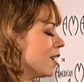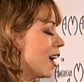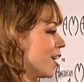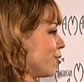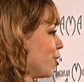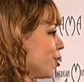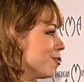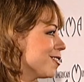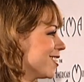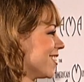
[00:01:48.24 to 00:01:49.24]
I don't know.
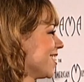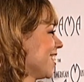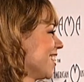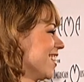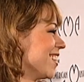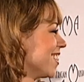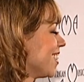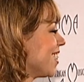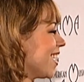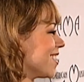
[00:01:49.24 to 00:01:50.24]

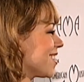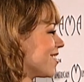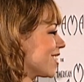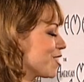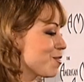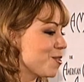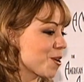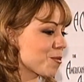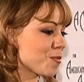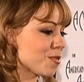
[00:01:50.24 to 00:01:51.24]
I just have to keep
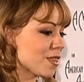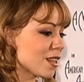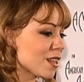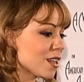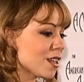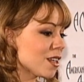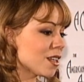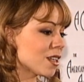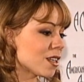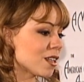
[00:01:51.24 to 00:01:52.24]
going. So who would
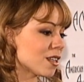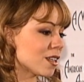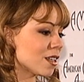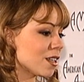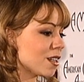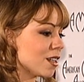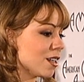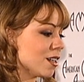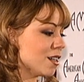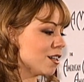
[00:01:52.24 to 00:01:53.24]
you love to do a
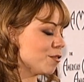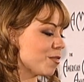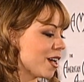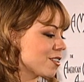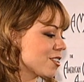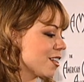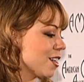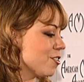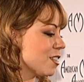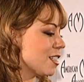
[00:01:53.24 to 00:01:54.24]
duet with? Actually, I
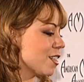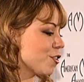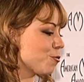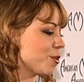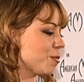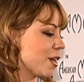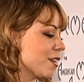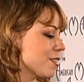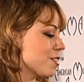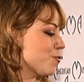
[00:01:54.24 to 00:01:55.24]
just did a
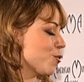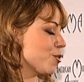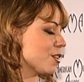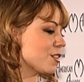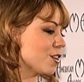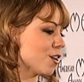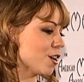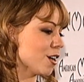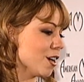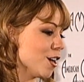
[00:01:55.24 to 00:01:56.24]
remix for the
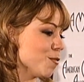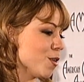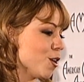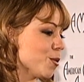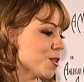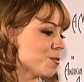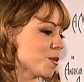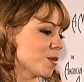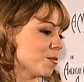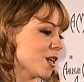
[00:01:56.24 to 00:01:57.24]
song Always Be
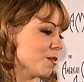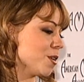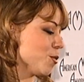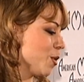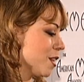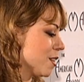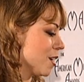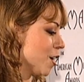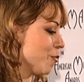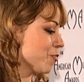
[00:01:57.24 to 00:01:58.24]
My Baby with,
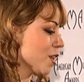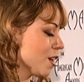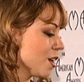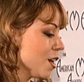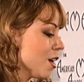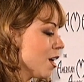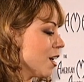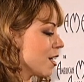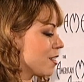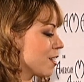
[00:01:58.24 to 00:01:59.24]

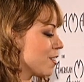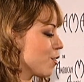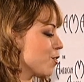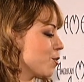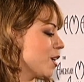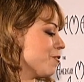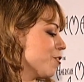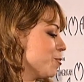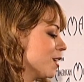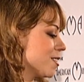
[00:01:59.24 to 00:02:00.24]
it's a So Def
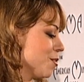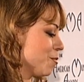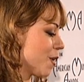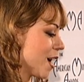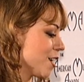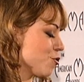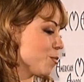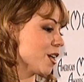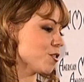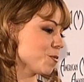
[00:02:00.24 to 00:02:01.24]
remix done by
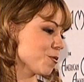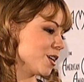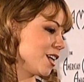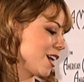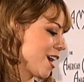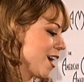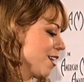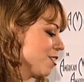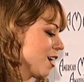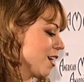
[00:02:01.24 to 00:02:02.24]
Jermaine Dupri,
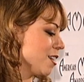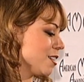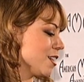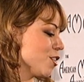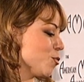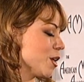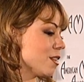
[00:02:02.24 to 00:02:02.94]
and I did it with